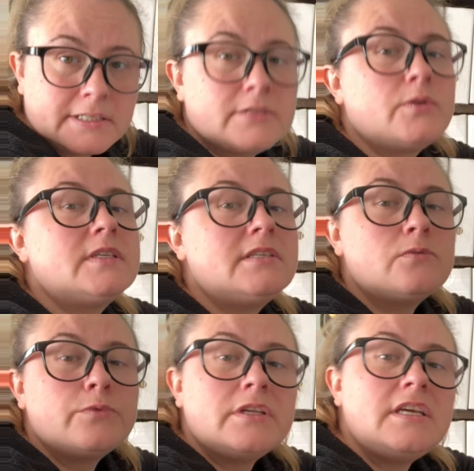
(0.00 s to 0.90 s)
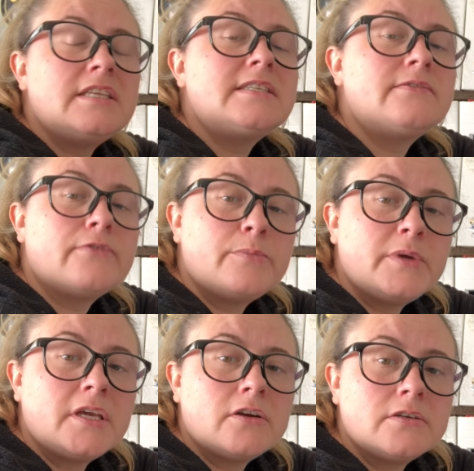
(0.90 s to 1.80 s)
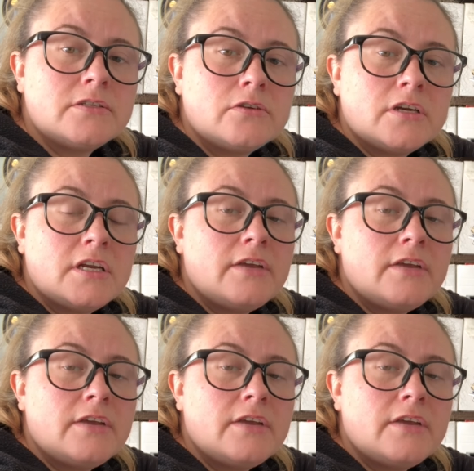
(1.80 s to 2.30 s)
So this is for beginner student.